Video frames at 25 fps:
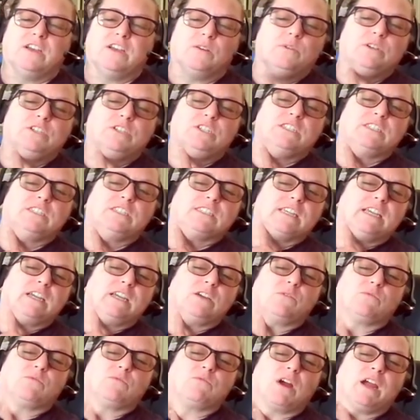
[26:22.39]
which is
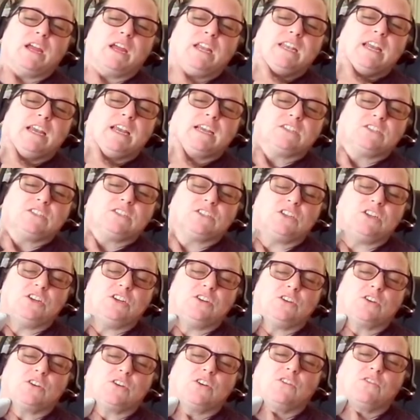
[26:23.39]
like right next to
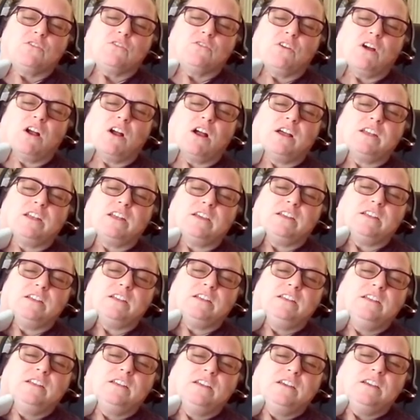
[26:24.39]
your carotid.
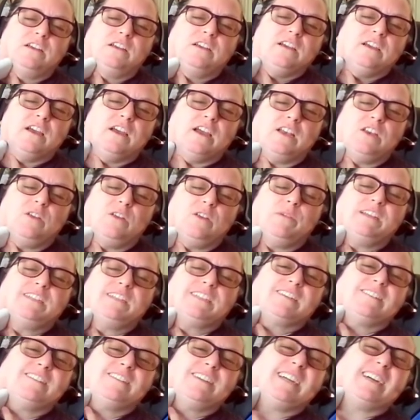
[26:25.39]
And you
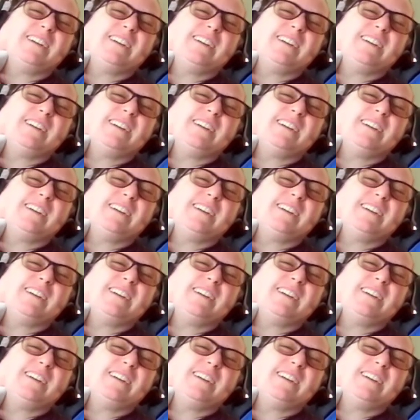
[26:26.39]
basically